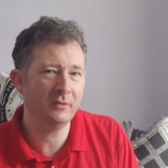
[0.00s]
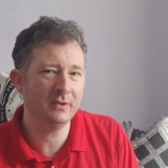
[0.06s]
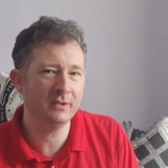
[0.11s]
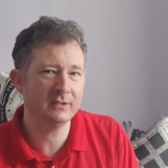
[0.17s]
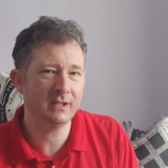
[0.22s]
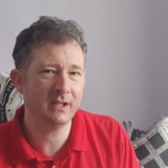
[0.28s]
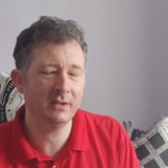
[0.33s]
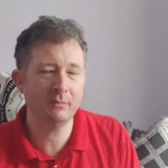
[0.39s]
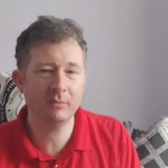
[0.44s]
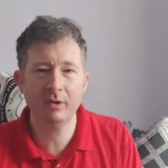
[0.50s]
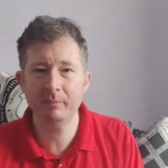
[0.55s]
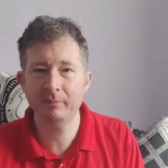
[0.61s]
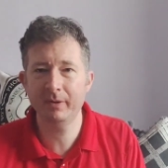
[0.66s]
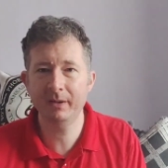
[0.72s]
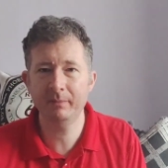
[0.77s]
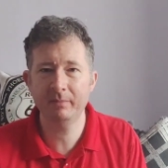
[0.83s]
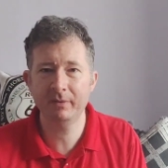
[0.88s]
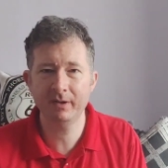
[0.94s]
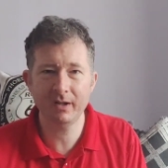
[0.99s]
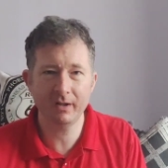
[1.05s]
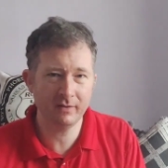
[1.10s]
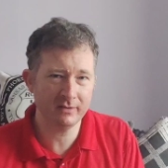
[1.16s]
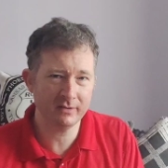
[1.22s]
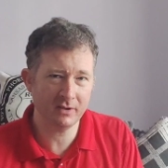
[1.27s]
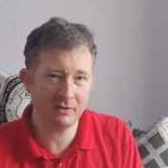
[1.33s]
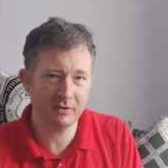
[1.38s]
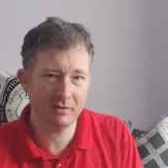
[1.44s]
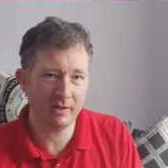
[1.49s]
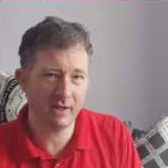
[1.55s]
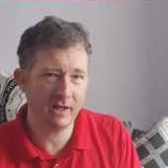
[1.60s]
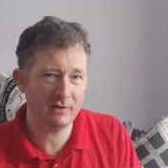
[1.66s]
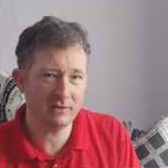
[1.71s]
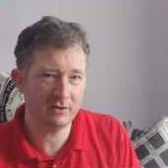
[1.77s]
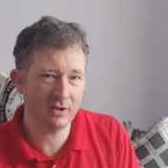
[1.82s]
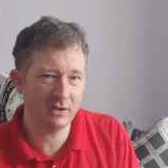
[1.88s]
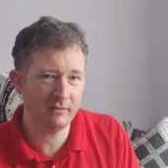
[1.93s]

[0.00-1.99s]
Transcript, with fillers: understand why people are going so crazy